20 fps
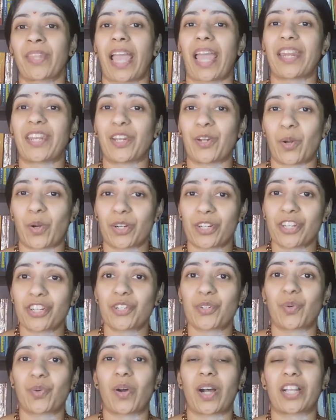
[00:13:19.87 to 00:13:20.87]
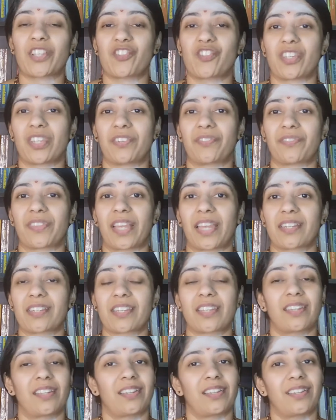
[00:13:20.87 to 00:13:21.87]
And in order to achieve
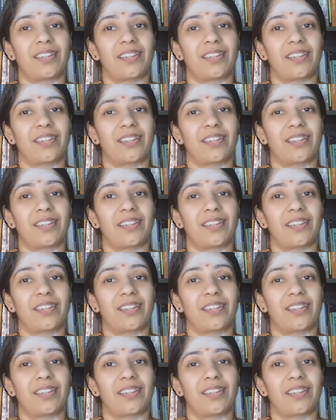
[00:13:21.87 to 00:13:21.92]
that,